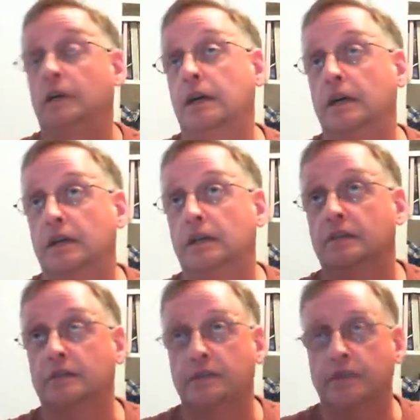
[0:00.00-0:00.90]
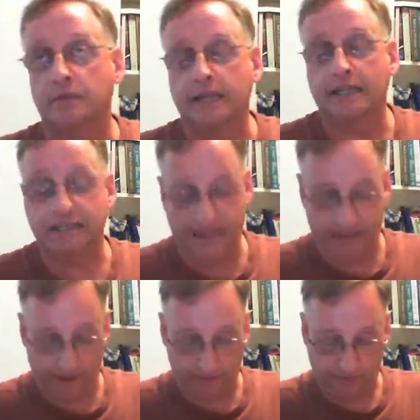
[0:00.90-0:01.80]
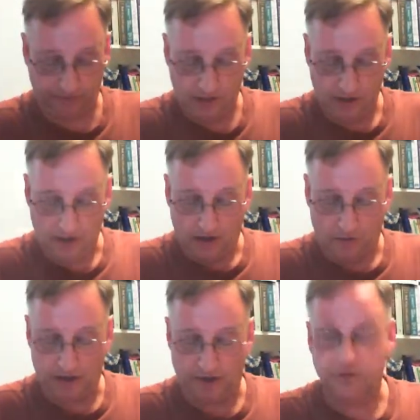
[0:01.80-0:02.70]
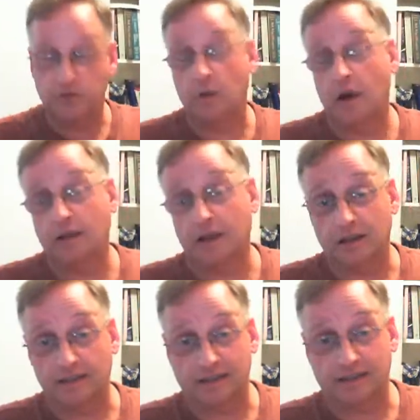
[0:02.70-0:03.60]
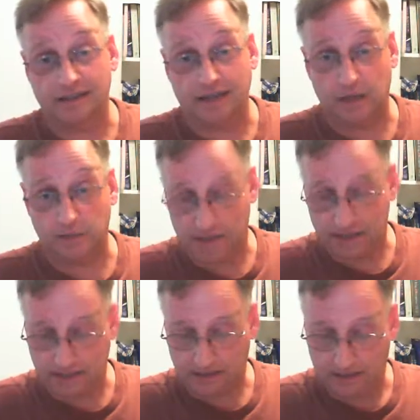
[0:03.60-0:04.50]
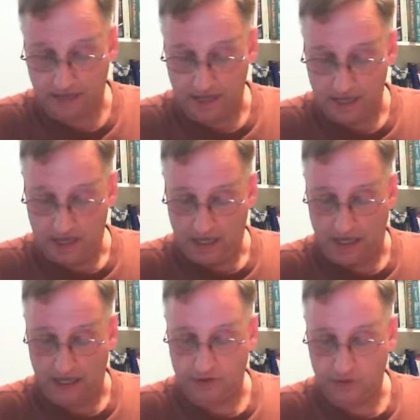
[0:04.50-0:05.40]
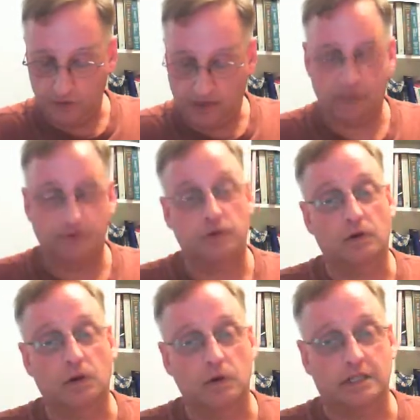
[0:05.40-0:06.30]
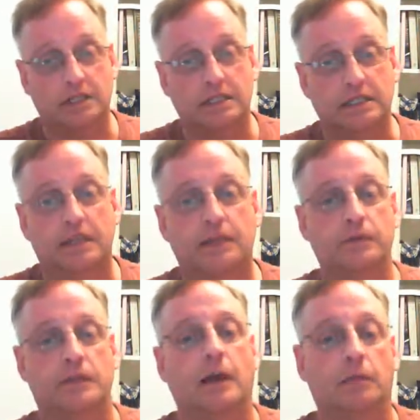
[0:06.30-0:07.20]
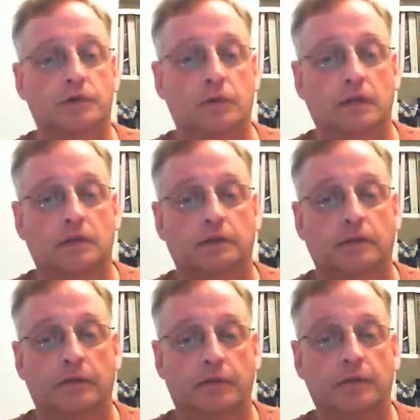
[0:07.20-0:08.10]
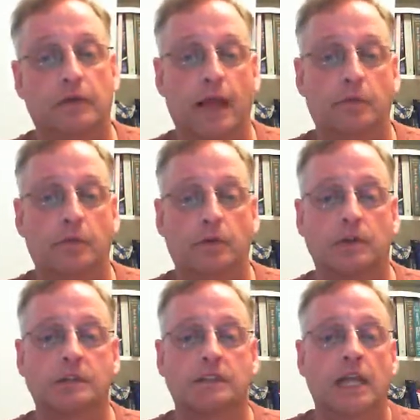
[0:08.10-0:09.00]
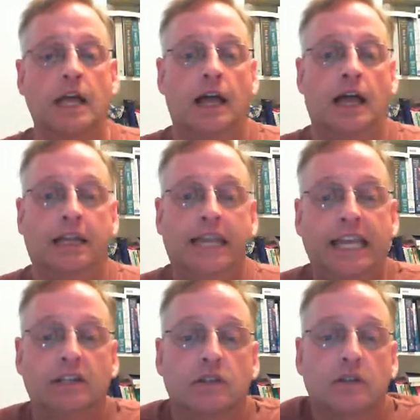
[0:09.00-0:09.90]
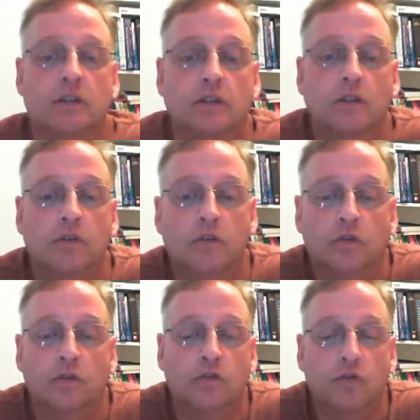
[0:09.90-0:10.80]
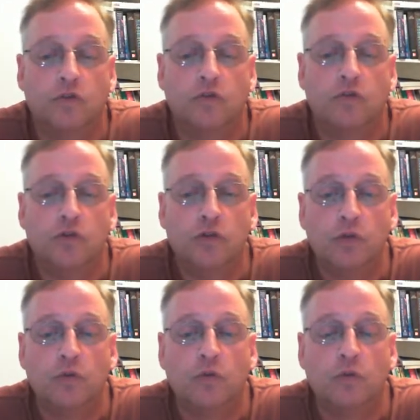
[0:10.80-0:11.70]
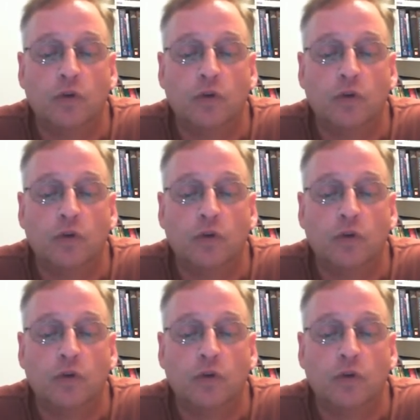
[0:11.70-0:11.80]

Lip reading: 3 exams, we have 2 online class assignments, 2 laboratory quizzes, and 3 lab reports. I can't do